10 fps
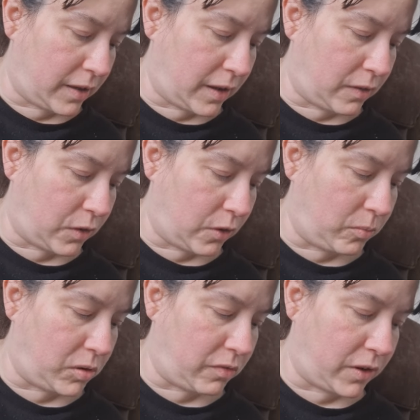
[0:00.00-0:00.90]
and yet to
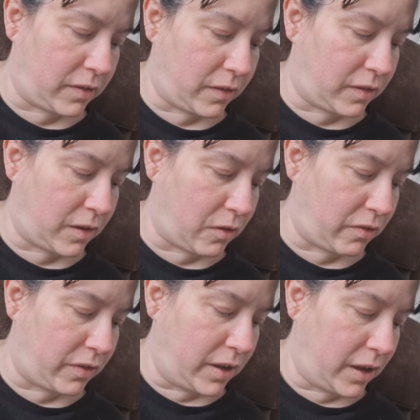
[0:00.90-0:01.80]
whom she finds
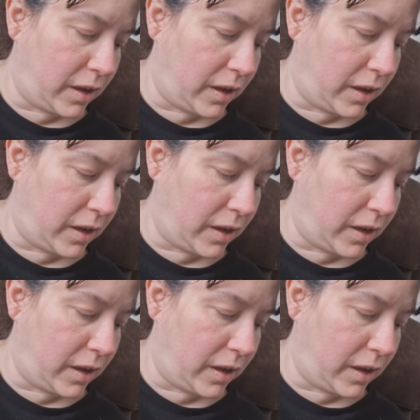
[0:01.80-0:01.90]
herself